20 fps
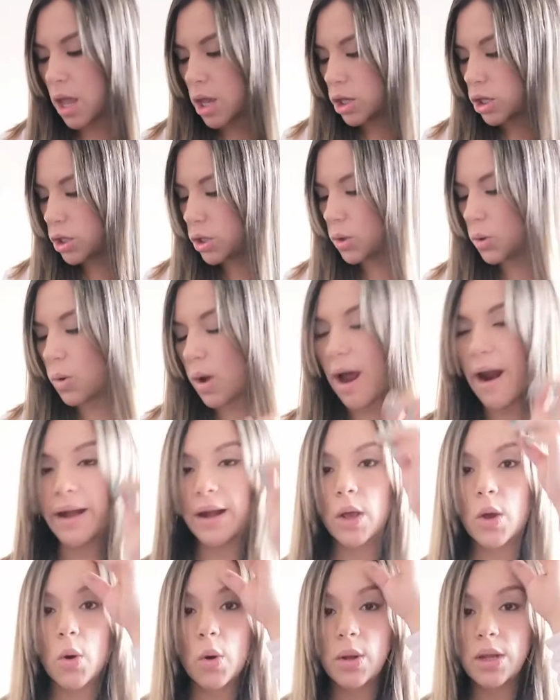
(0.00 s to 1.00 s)
You are
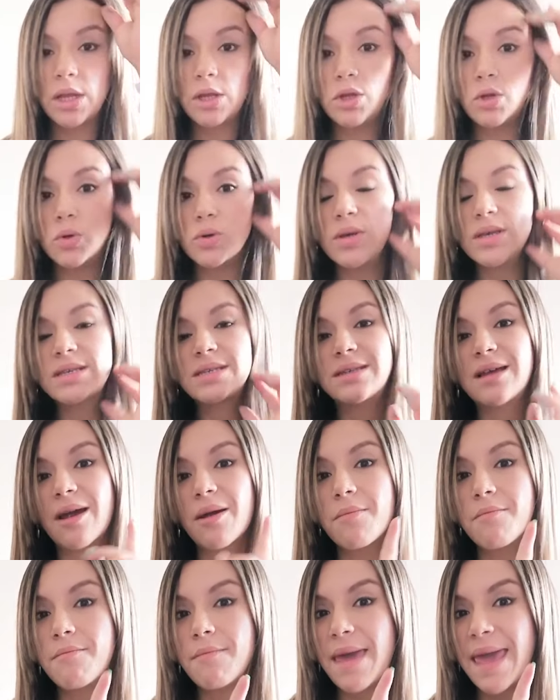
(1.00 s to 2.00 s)
going to
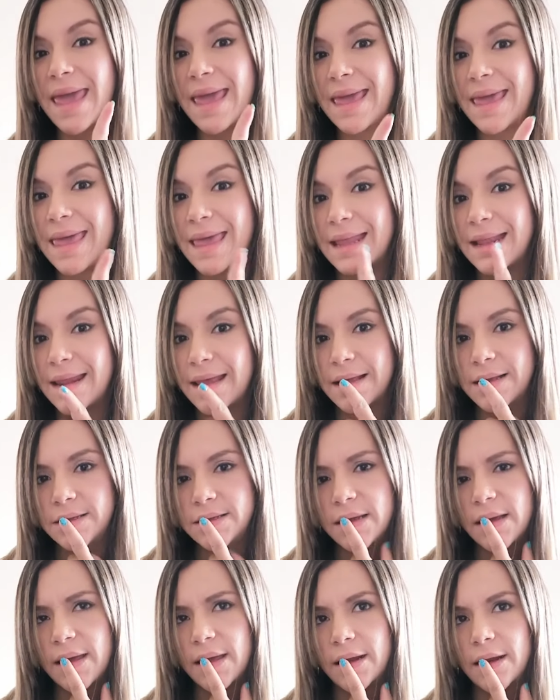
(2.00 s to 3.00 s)
start making a
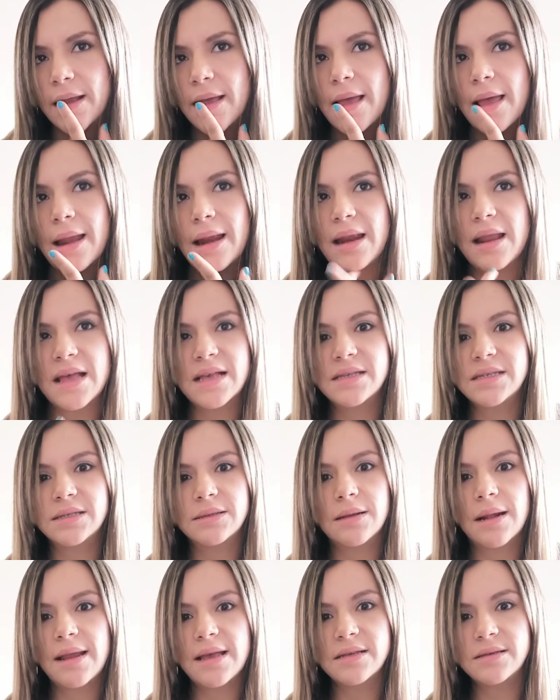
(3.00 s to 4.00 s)
10. Let's
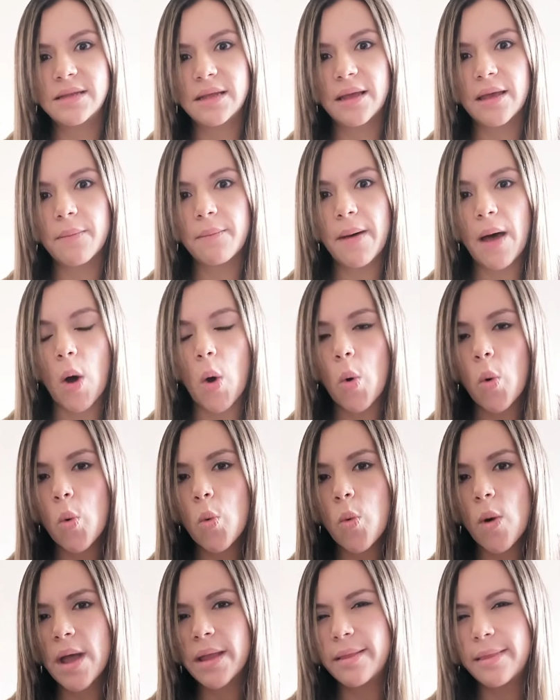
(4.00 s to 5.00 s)
think about
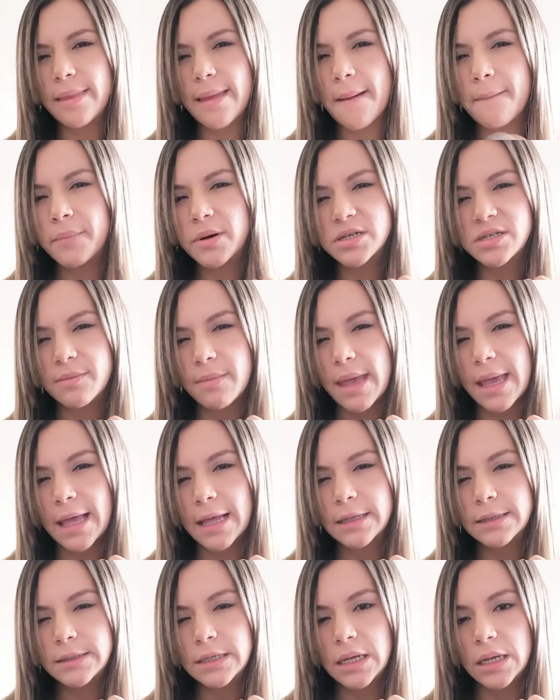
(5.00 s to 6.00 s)
what numbers make a
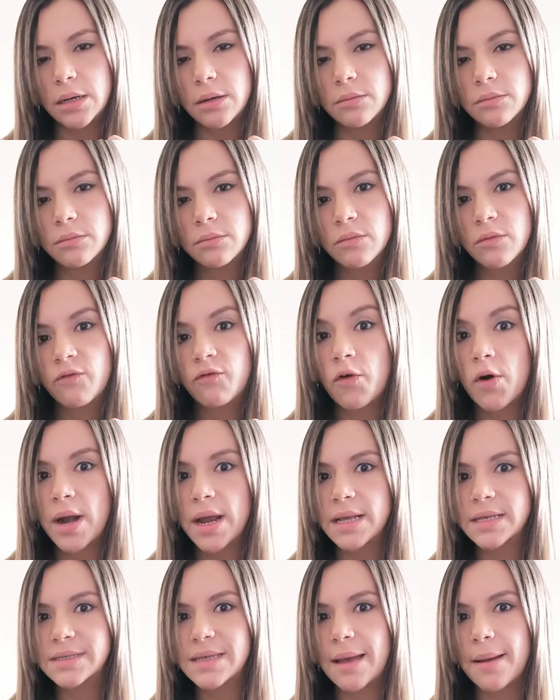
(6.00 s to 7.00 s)
10. For
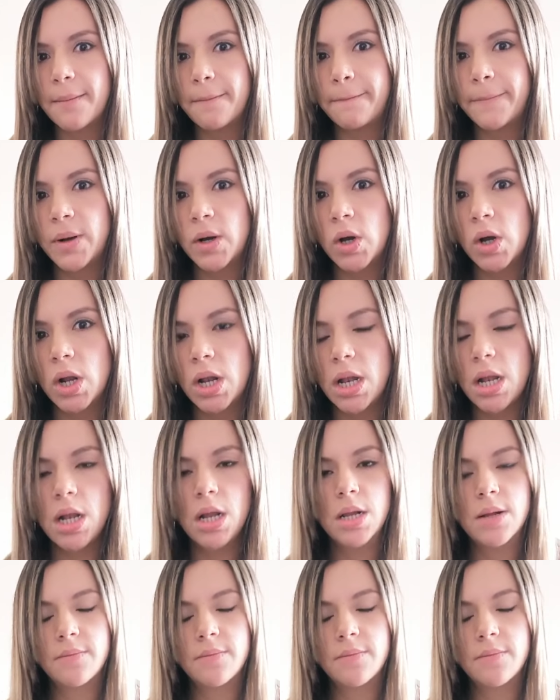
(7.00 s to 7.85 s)
example,